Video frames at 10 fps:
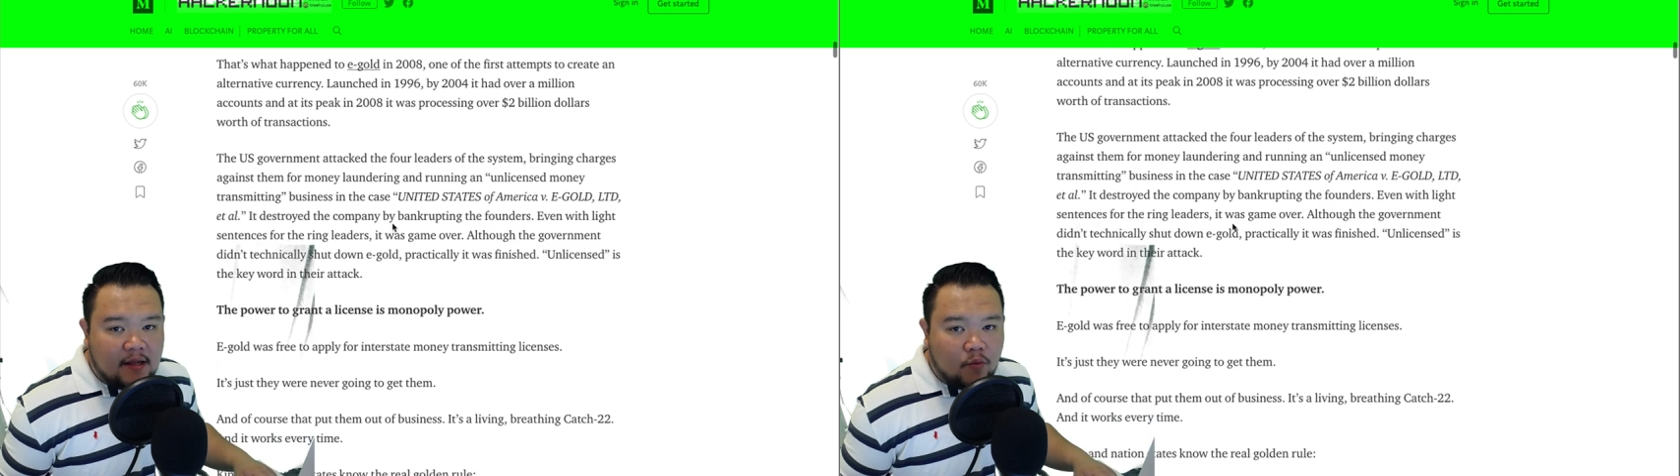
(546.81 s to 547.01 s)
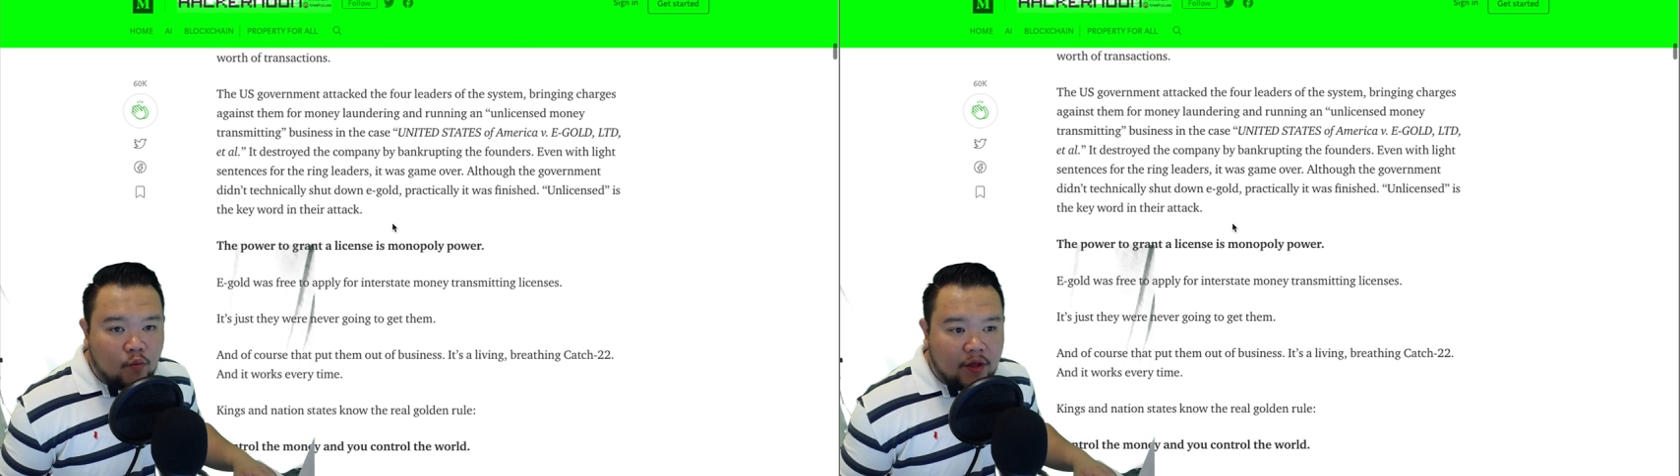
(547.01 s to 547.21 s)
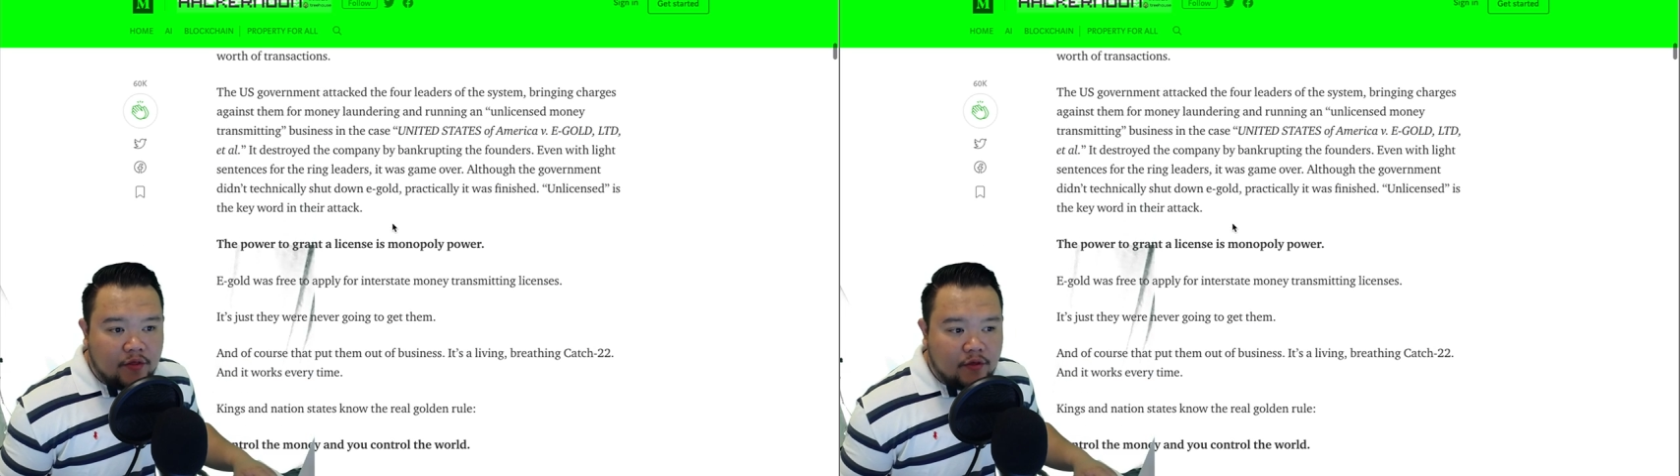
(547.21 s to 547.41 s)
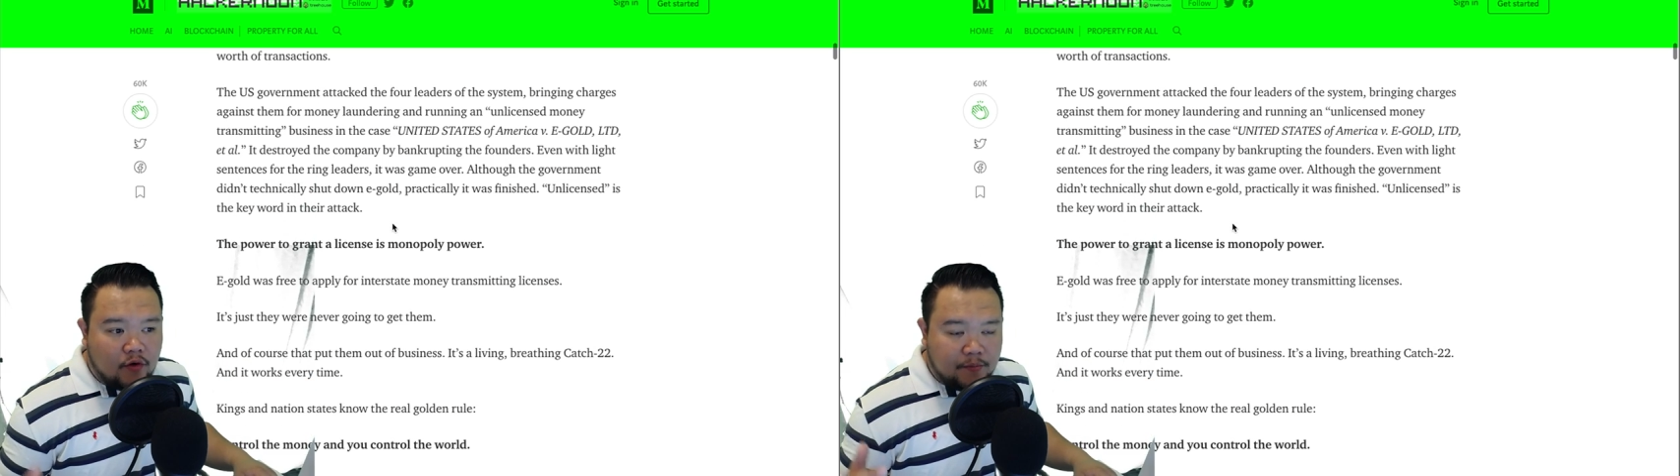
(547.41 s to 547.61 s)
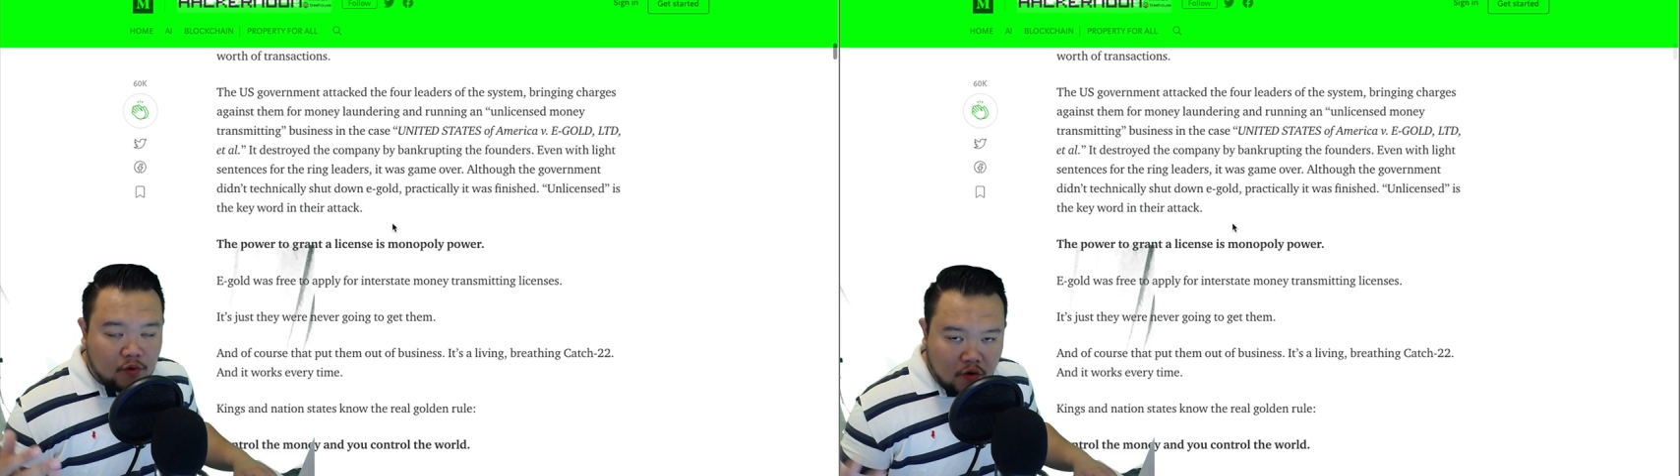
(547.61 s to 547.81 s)
that
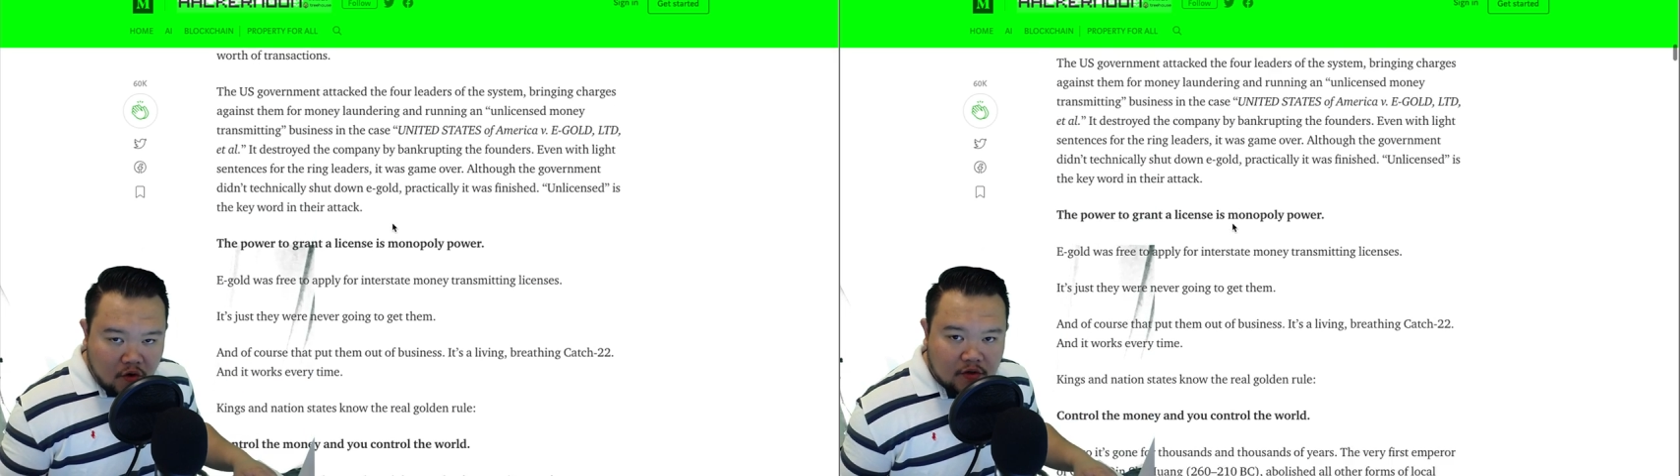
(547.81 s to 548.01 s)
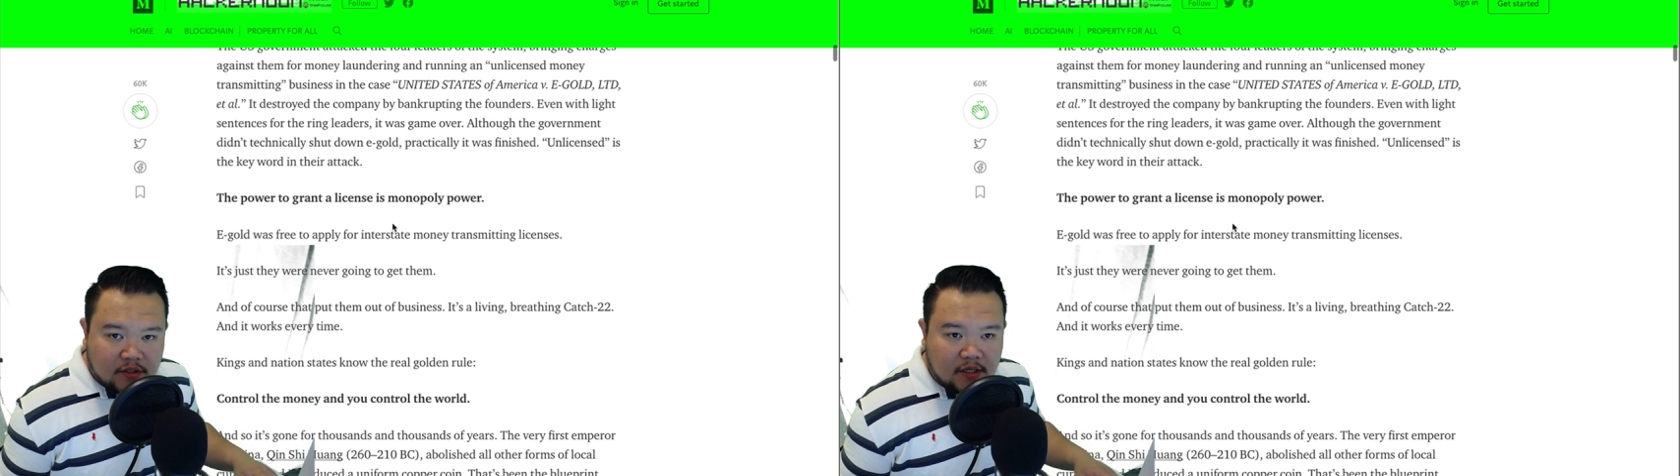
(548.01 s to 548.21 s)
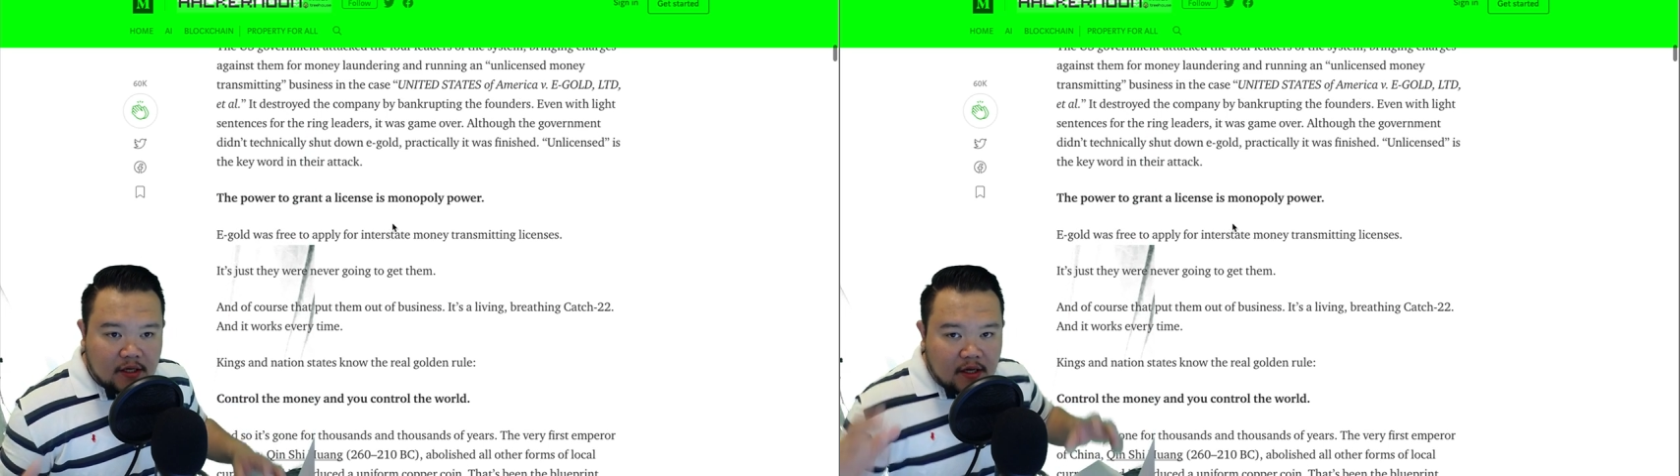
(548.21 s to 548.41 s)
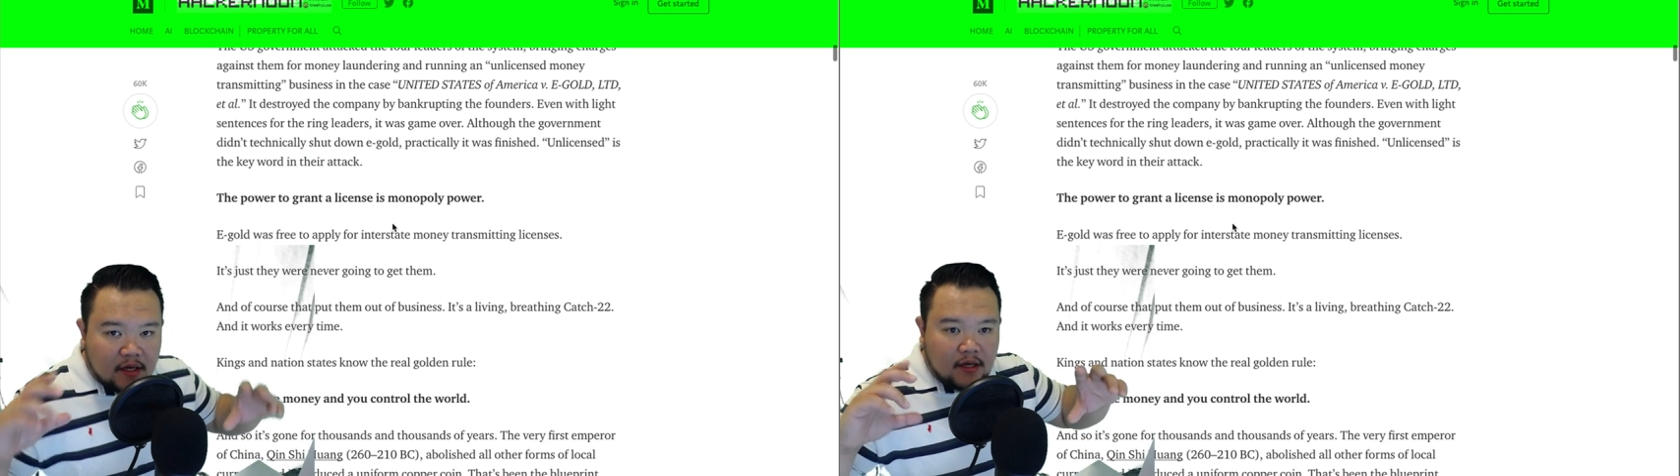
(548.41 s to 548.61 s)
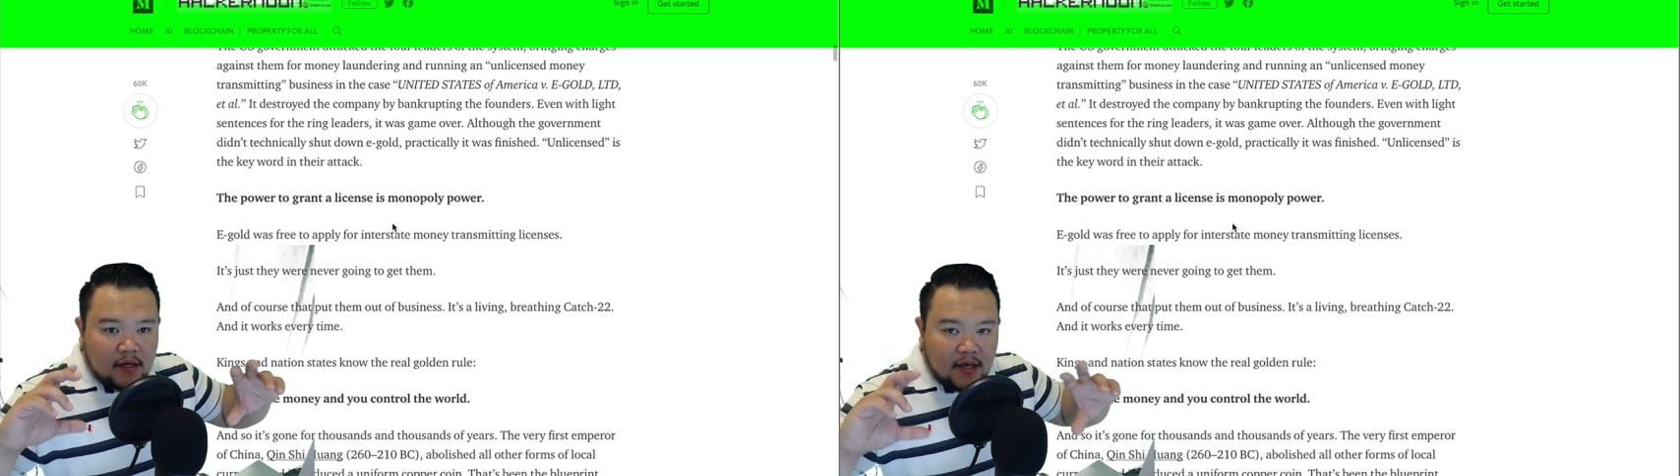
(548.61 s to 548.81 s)
with
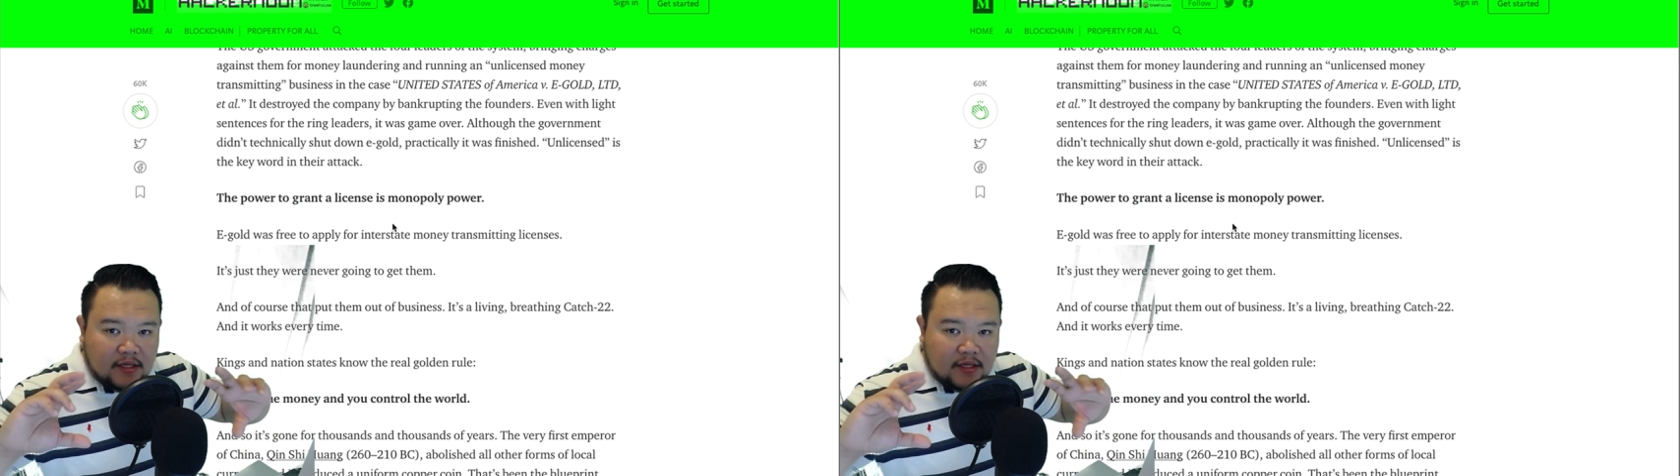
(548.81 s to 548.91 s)
cryptocurrency,